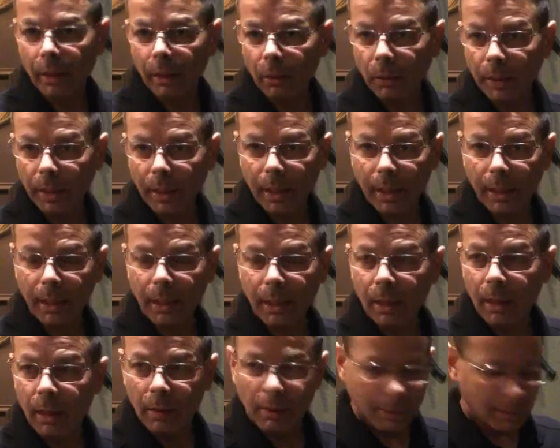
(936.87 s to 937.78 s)

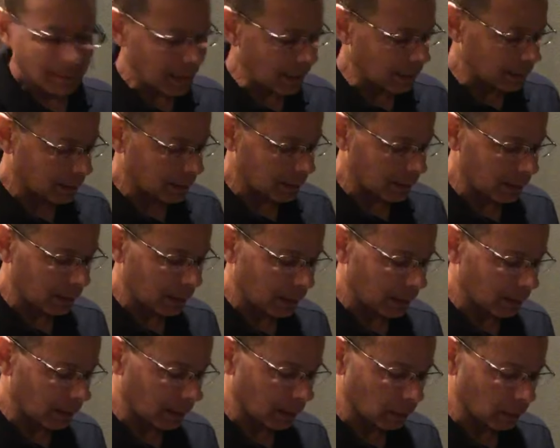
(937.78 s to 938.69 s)
okay? Dense it,
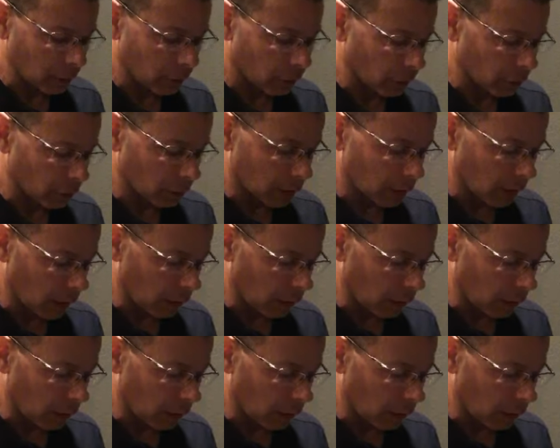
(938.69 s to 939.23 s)
and then you're good to go,